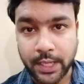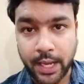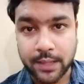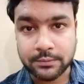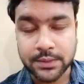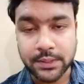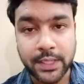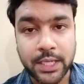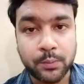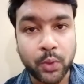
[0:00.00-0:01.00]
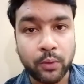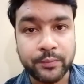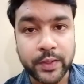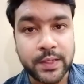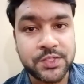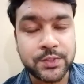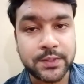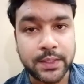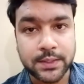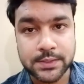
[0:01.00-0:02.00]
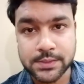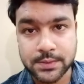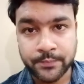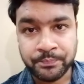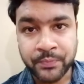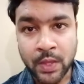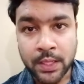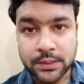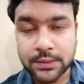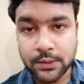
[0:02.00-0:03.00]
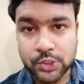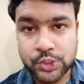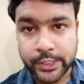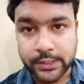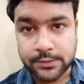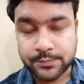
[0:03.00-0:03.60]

and the name of the lesson is The Lost Child.